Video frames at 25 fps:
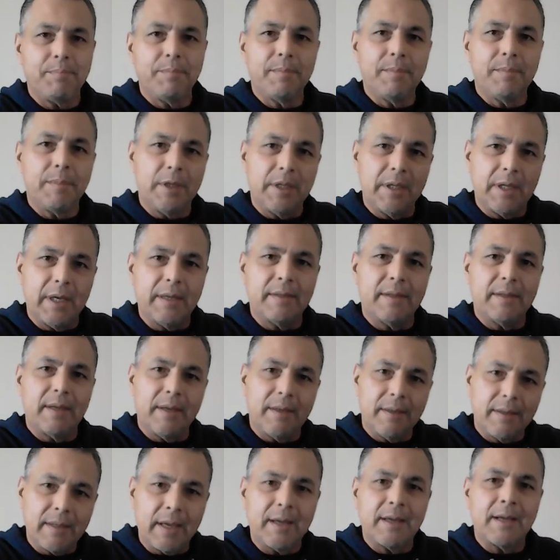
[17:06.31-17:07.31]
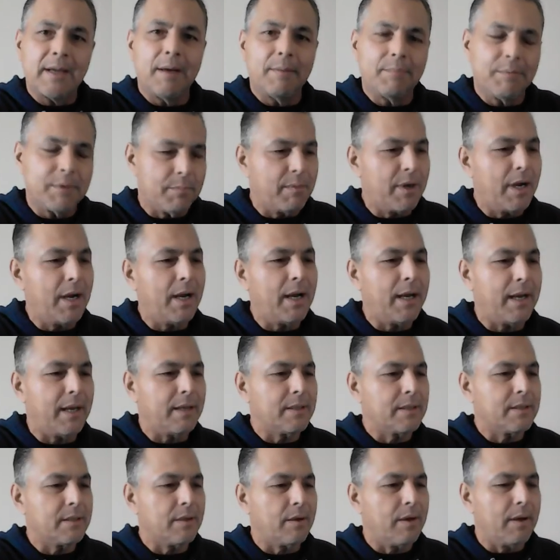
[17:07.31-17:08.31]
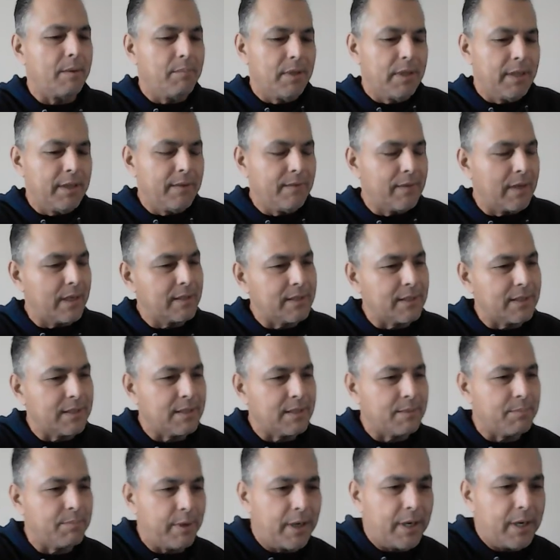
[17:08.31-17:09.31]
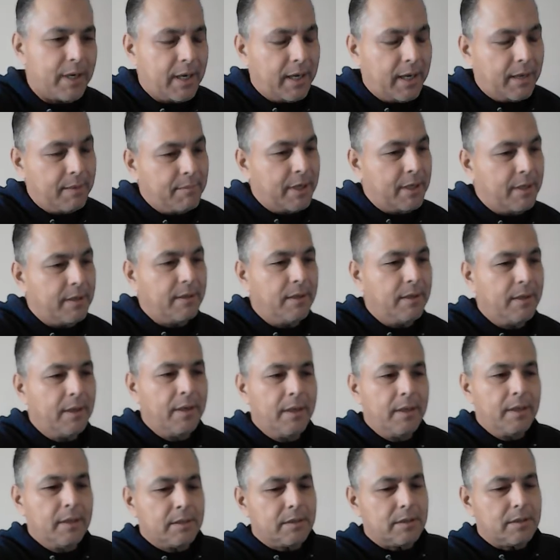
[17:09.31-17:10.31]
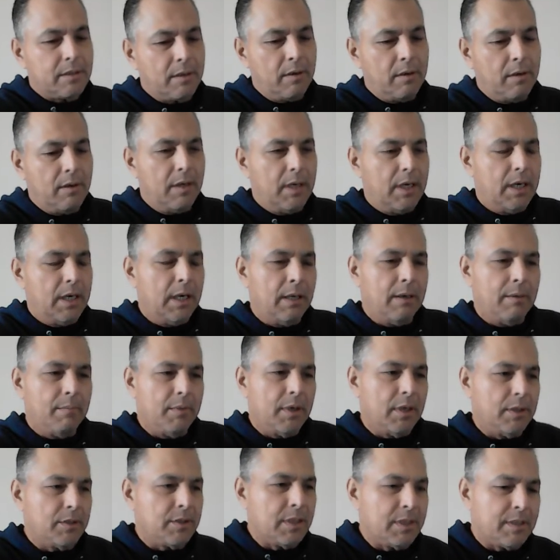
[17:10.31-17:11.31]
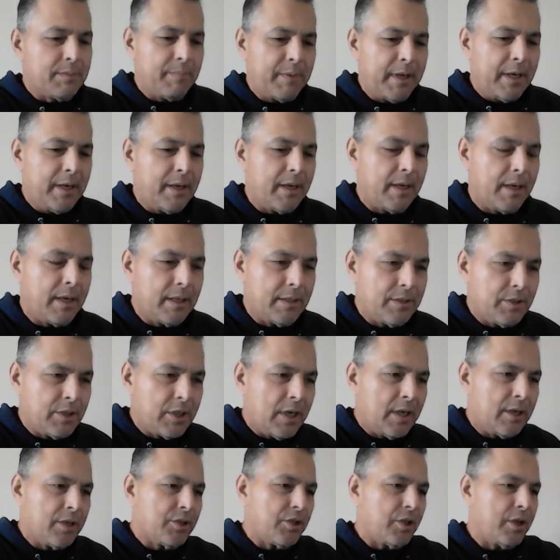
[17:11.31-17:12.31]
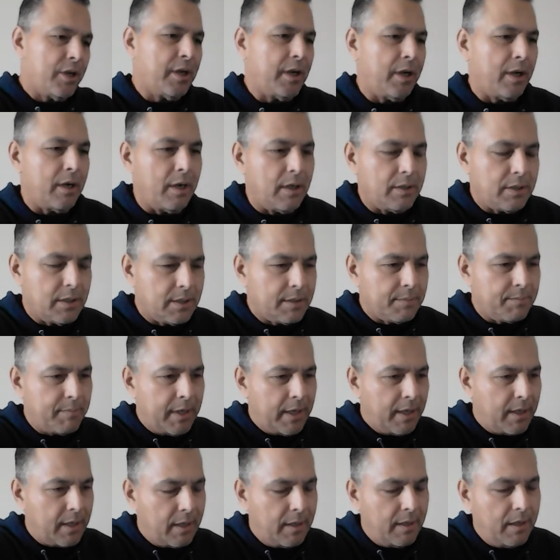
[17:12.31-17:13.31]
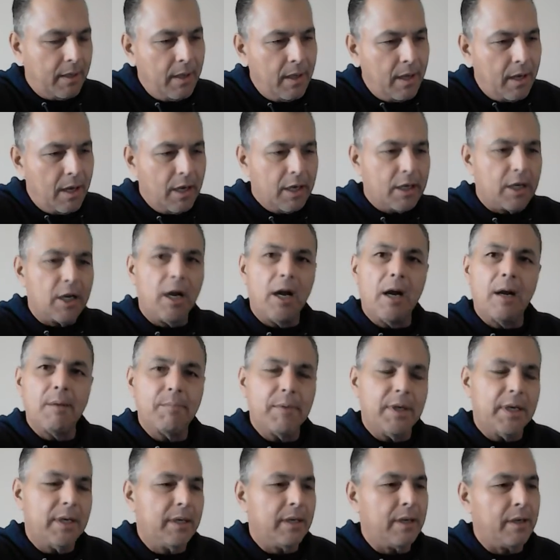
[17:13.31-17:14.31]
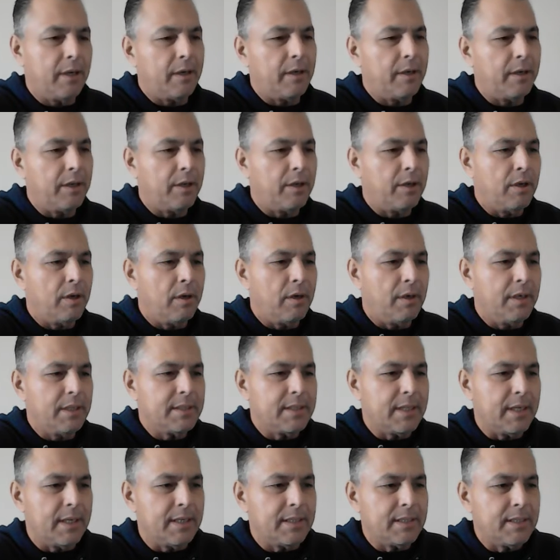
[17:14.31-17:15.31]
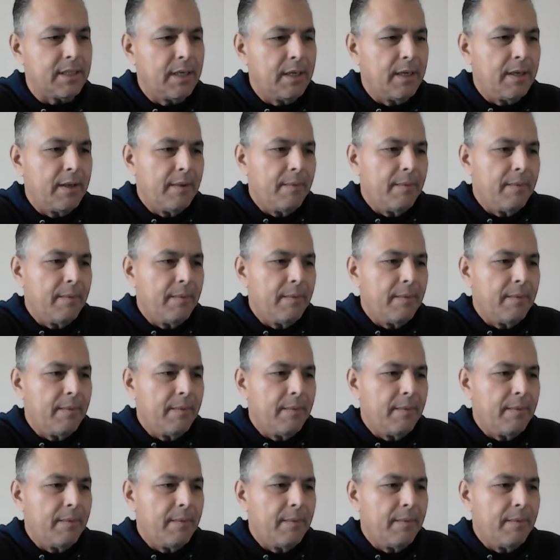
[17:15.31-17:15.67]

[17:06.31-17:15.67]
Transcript: they, they, they come to mind so i believe that's the spirit amen so um, i'll just make a conjecture here i'll just make a, a comment here you know it says